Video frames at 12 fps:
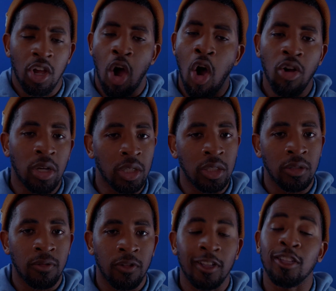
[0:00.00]
All good,
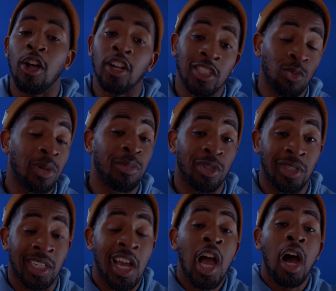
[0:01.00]
as long as we're
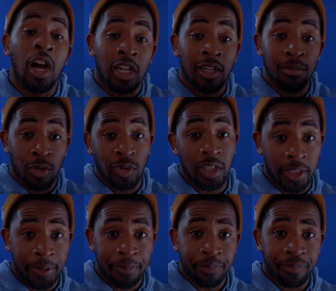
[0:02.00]
building a
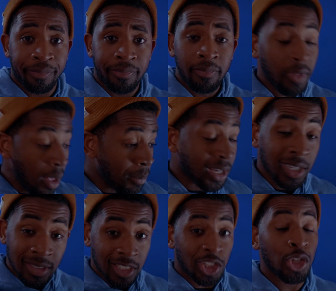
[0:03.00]
community.
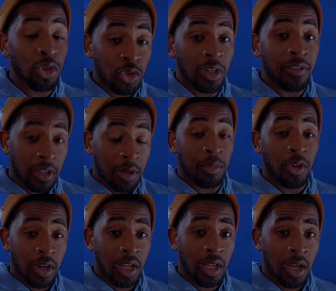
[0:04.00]
Because the children of the
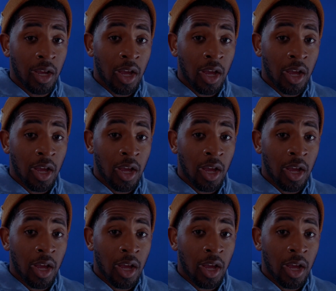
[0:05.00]
community